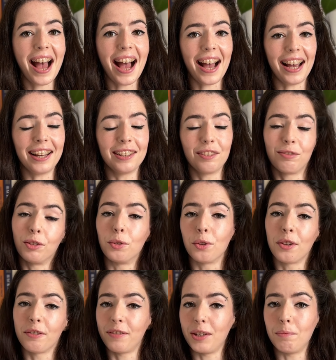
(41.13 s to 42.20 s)
and for all
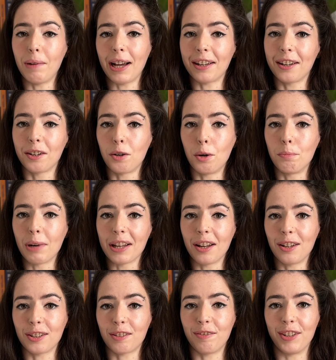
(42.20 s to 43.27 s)
the feedback I got on my
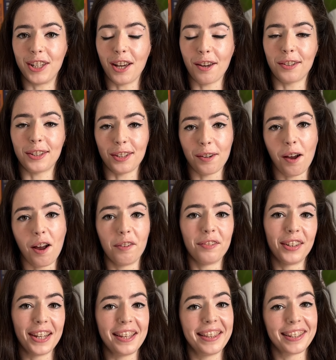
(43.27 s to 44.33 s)
last video. So
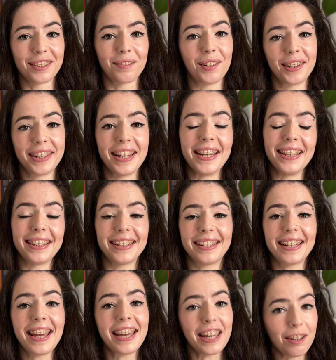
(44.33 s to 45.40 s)
hopefully this one is
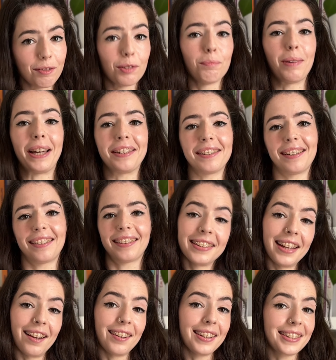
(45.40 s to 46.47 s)
even better.
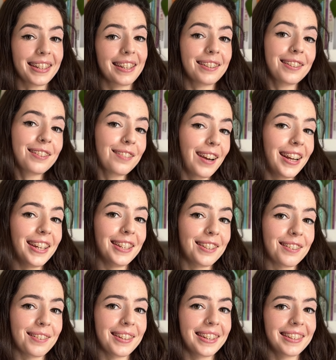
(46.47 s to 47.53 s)
Now let's get straight
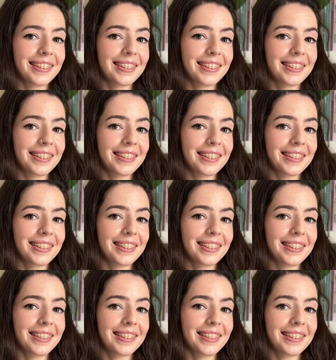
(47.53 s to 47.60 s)
into it.